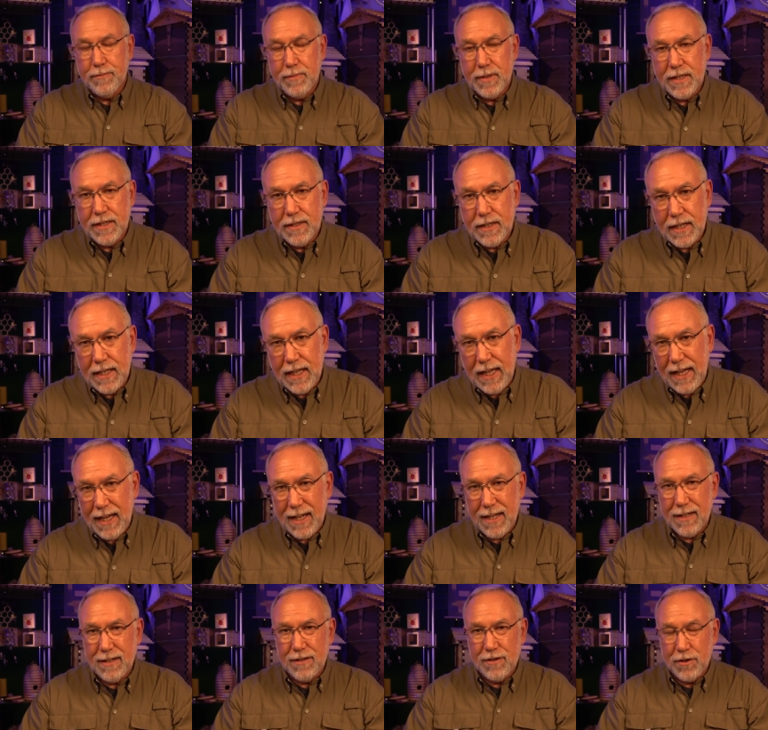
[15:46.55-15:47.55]
but I
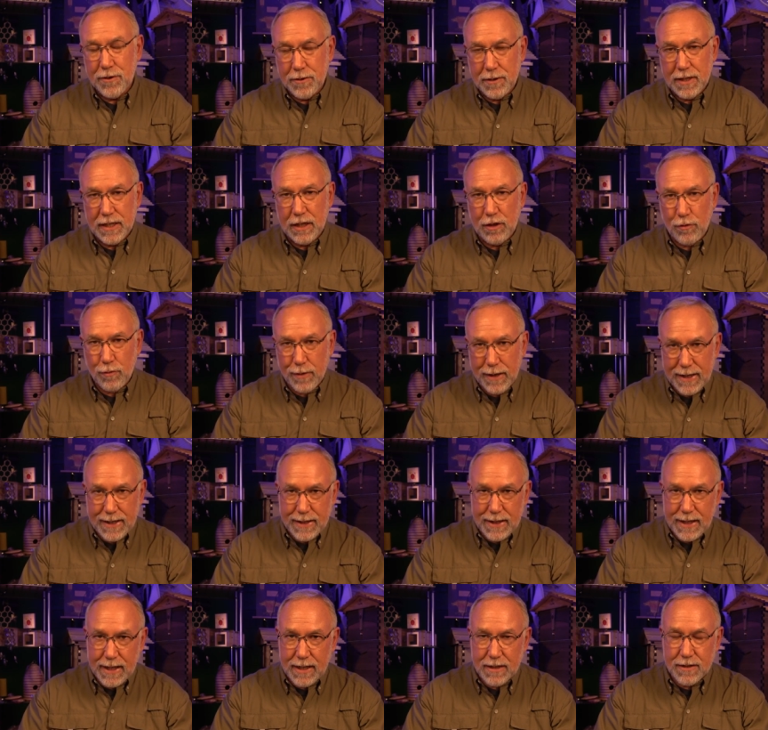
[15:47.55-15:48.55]
can't totally
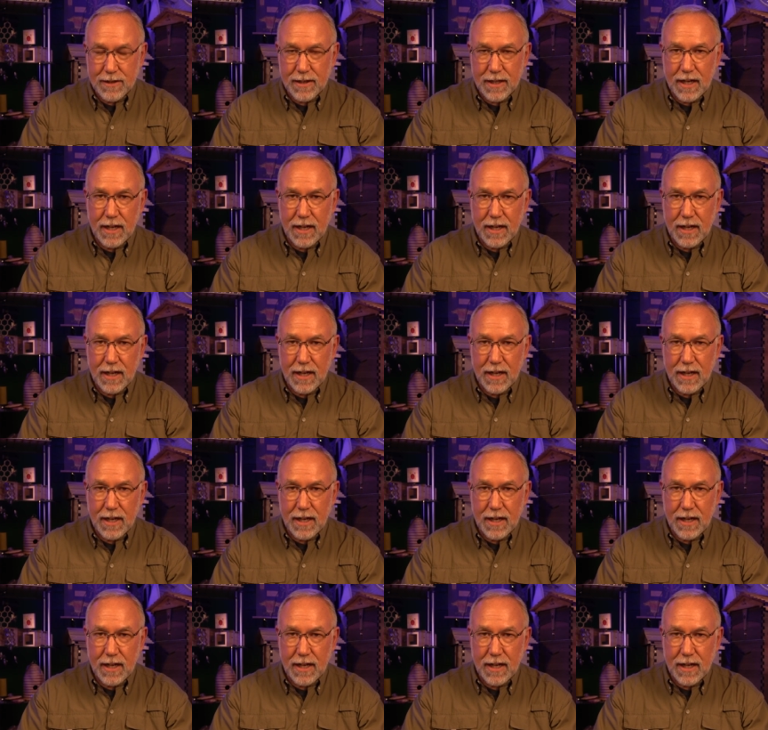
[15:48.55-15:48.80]
credit that to the